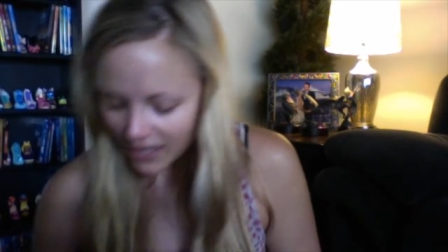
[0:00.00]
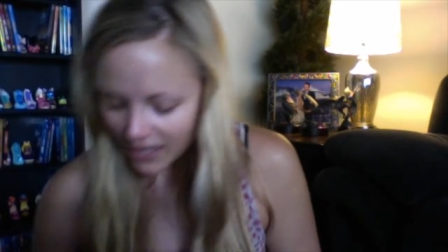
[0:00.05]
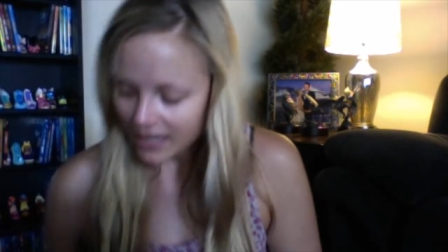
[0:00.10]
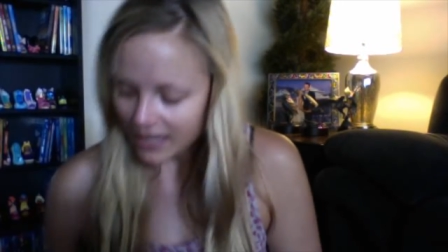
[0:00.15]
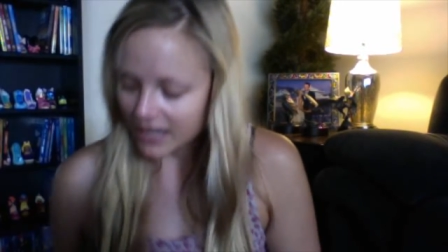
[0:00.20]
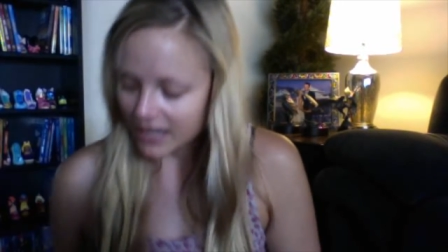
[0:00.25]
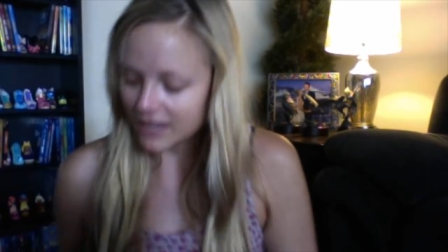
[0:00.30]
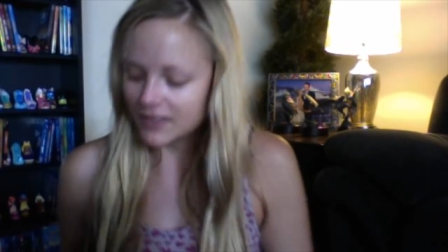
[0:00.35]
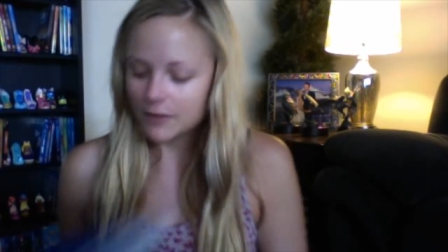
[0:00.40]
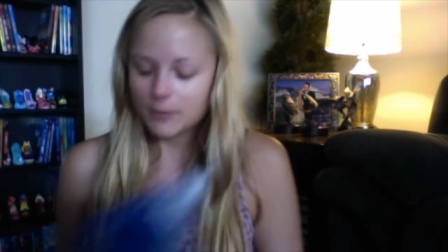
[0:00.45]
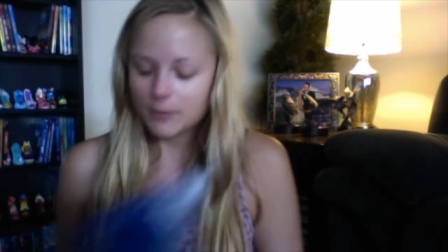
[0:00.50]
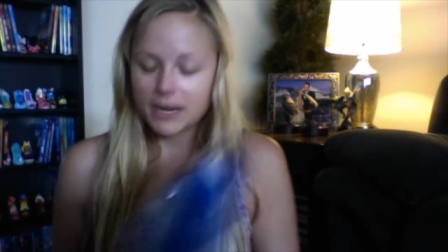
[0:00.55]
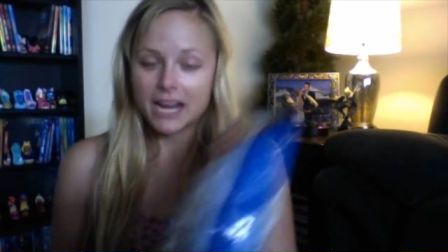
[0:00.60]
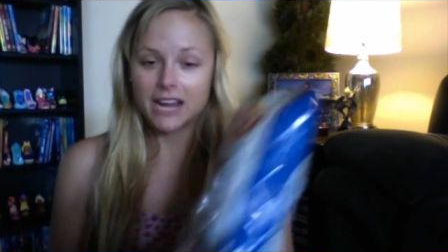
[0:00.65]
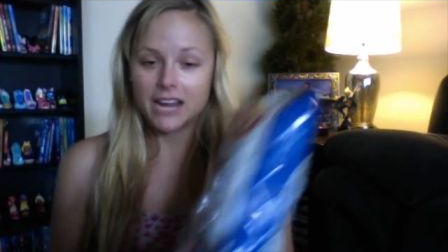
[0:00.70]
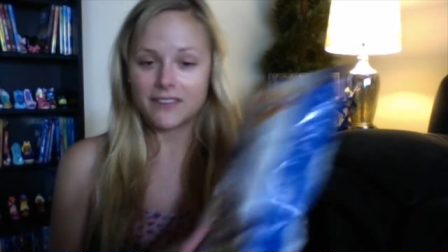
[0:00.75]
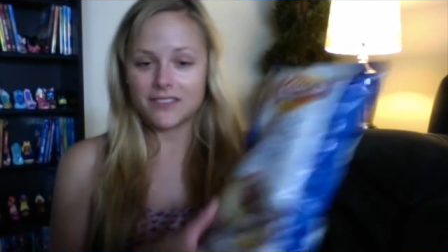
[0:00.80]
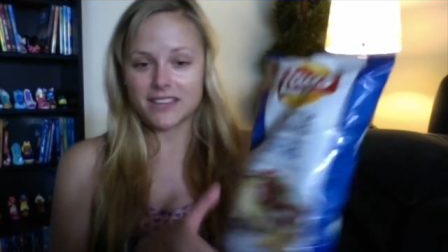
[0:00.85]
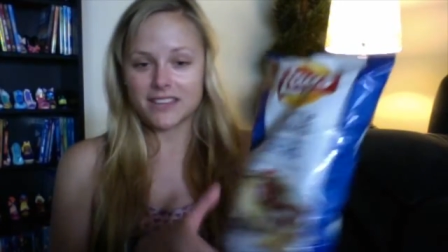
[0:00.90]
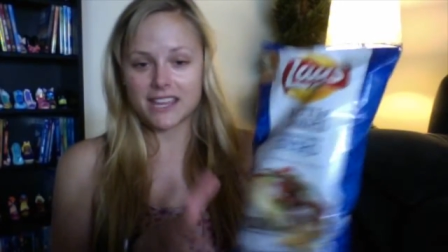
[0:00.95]
And then we
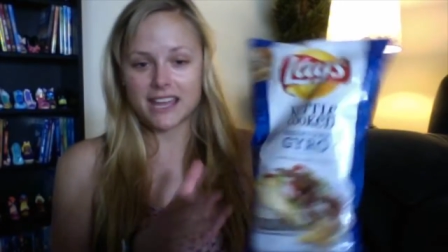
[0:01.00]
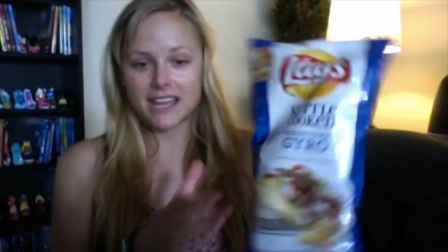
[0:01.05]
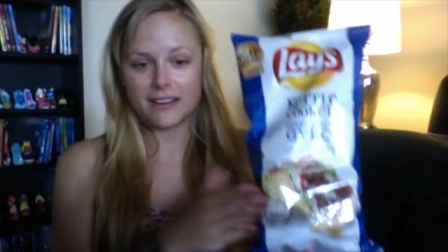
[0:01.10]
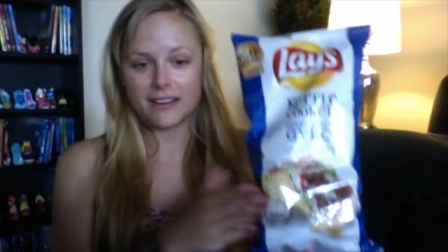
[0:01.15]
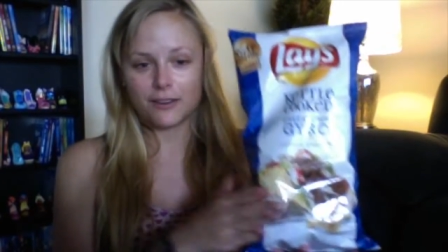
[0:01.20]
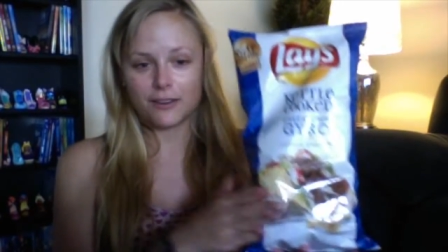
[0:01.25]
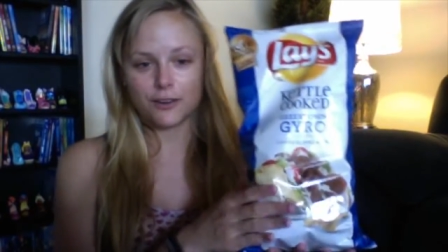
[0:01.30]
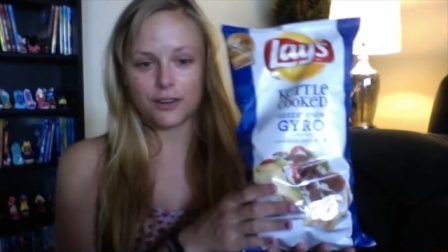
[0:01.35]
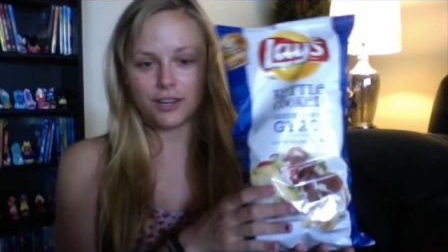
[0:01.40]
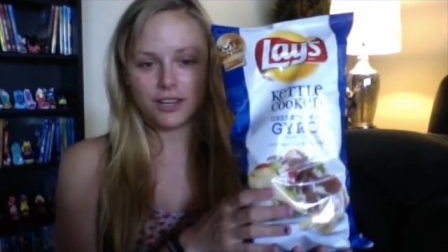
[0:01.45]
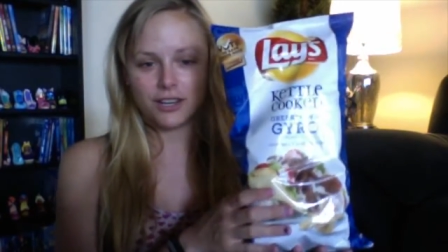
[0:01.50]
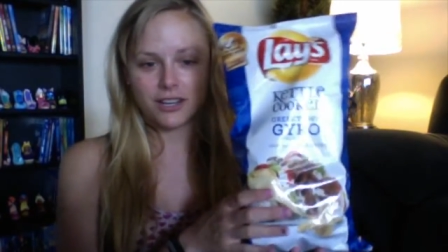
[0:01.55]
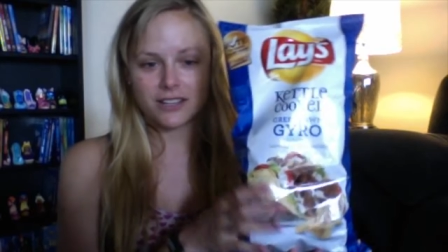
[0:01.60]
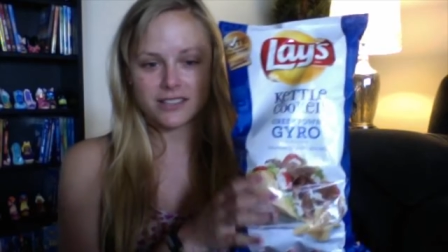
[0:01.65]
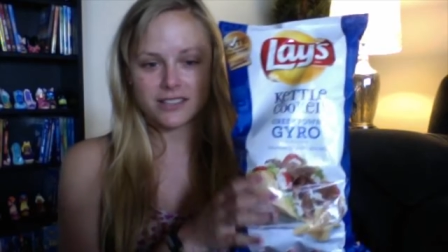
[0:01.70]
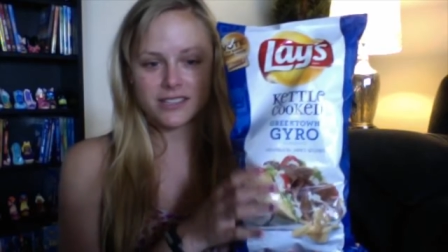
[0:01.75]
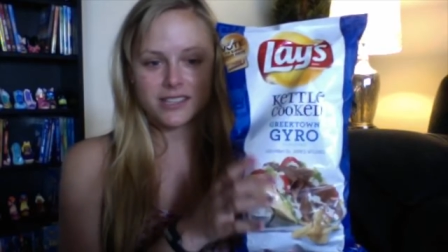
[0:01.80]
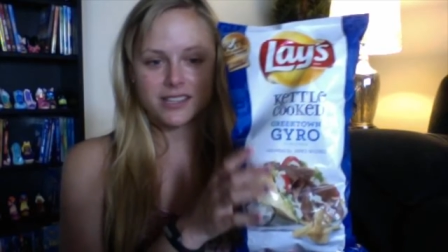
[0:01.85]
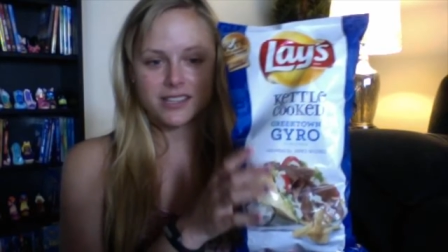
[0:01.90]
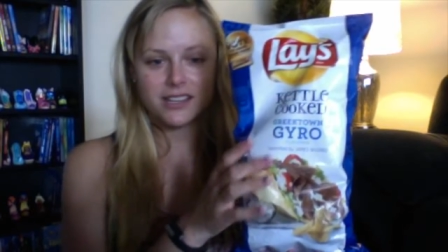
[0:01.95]
have the kettle
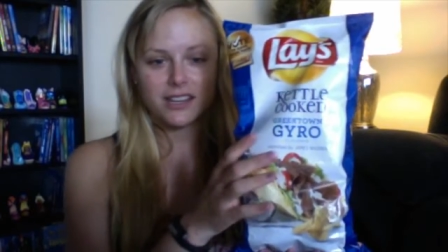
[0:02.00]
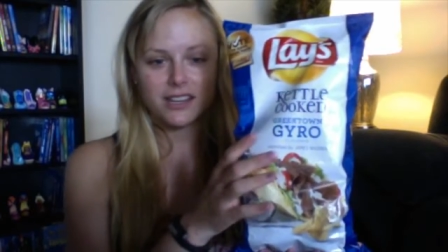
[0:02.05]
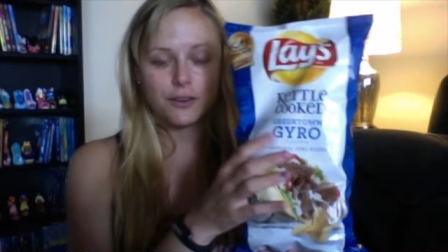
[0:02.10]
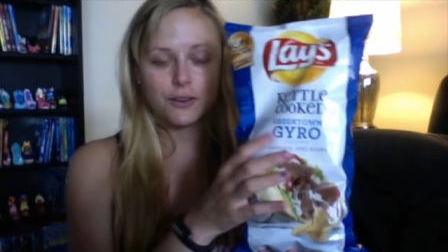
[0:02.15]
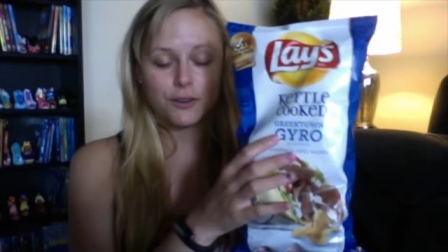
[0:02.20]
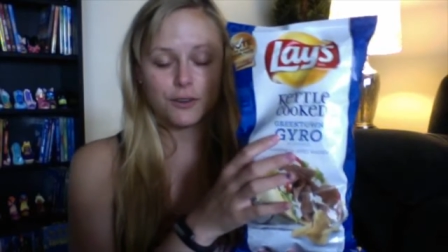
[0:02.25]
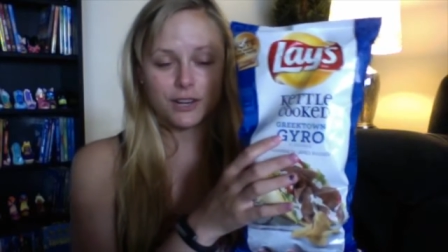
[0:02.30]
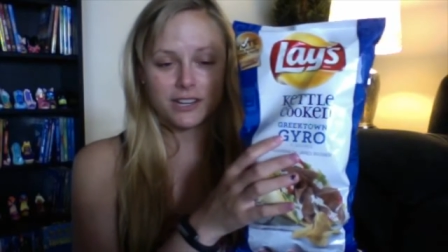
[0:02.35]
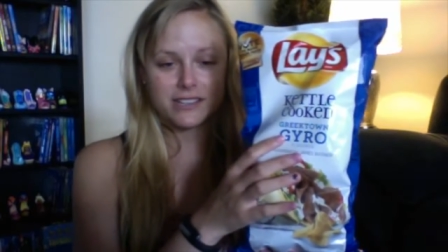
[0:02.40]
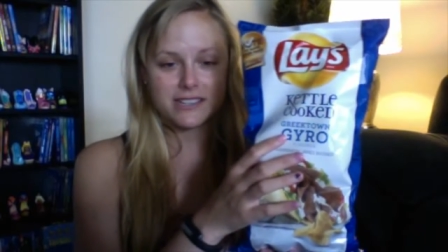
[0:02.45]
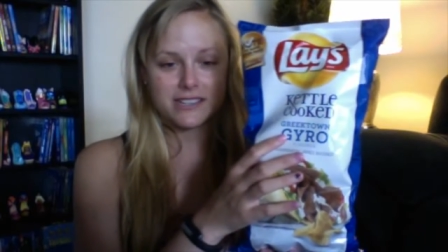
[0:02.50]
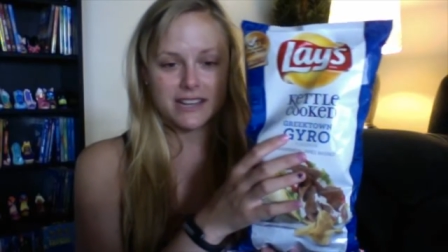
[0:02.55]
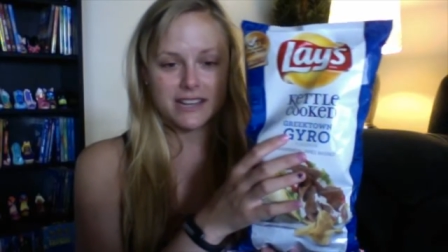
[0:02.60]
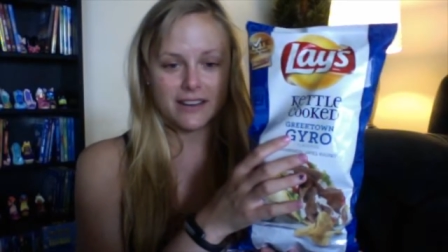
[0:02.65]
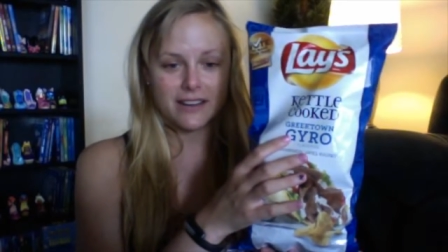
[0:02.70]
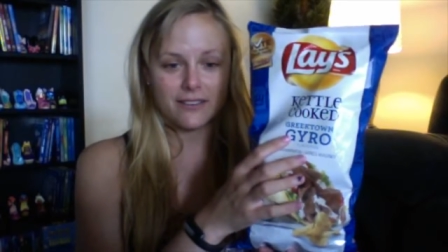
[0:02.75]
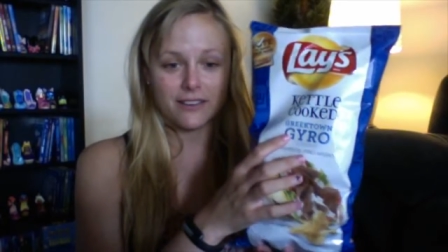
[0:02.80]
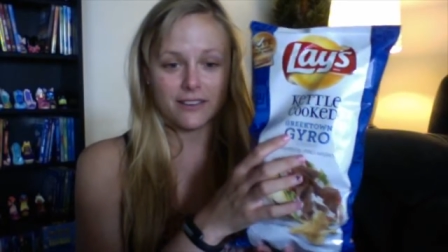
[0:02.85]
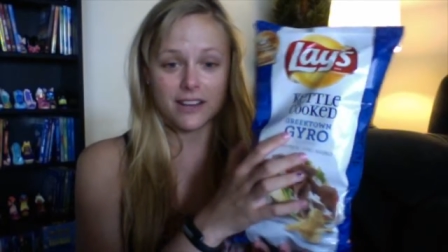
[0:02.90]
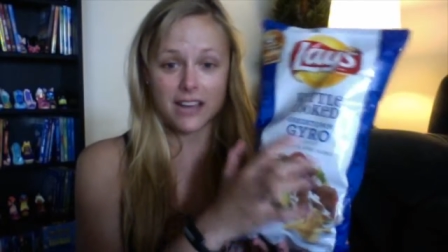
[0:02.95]
cooked Greek
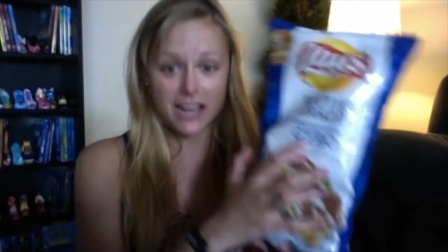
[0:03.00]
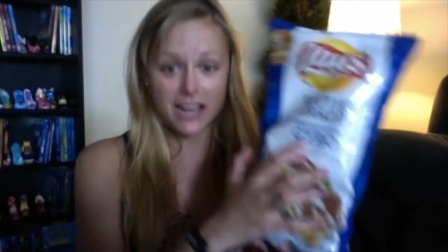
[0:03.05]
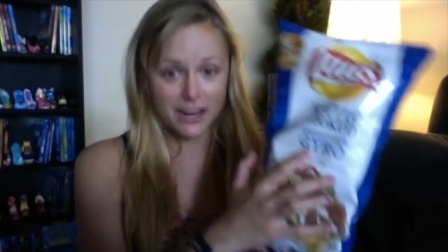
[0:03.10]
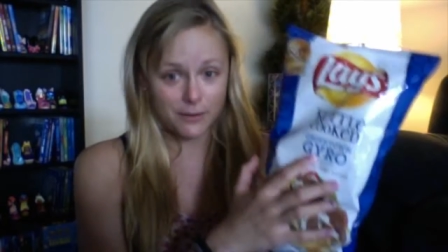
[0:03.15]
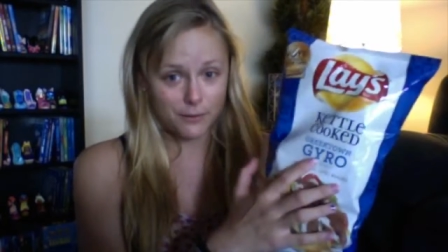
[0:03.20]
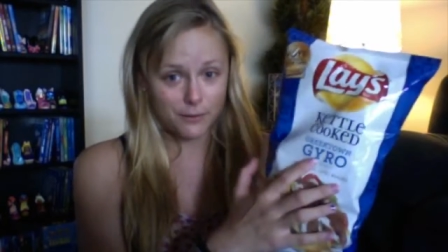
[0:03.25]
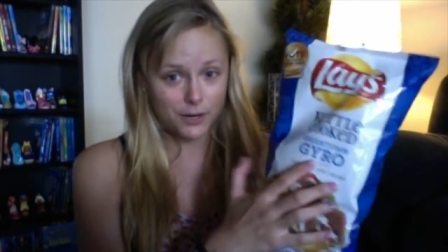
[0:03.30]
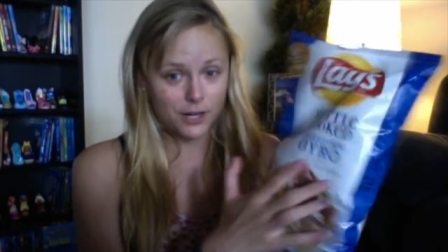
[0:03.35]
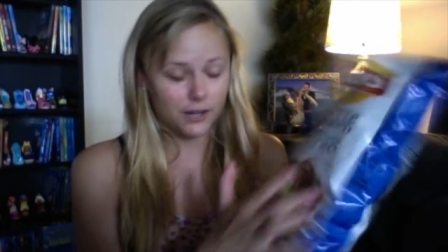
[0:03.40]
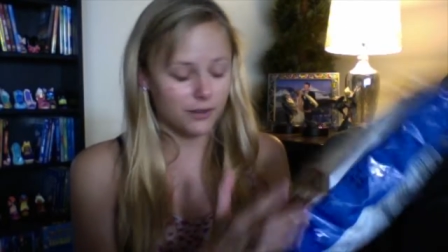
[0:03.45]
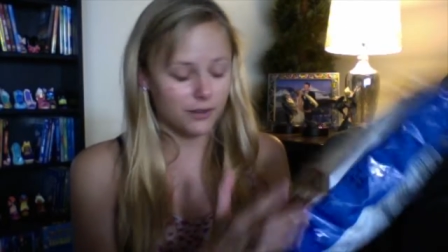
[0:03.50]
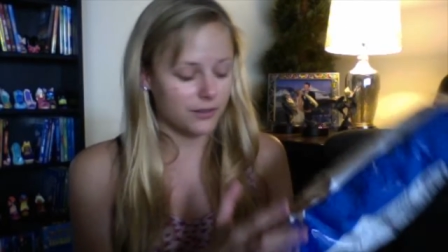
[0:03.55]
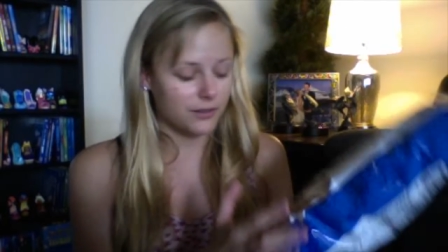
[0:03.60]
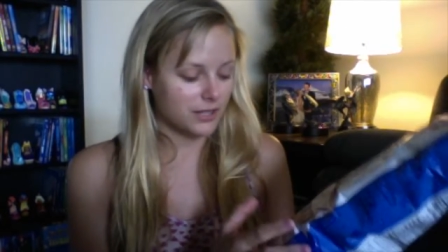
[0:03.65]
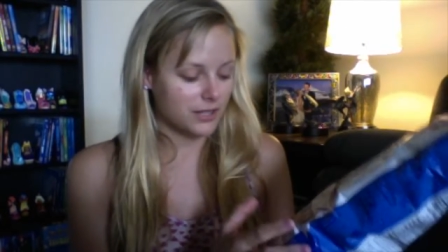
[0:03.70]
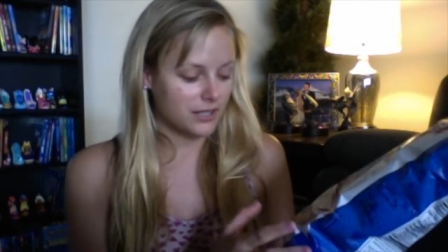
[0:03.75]
Town gyro.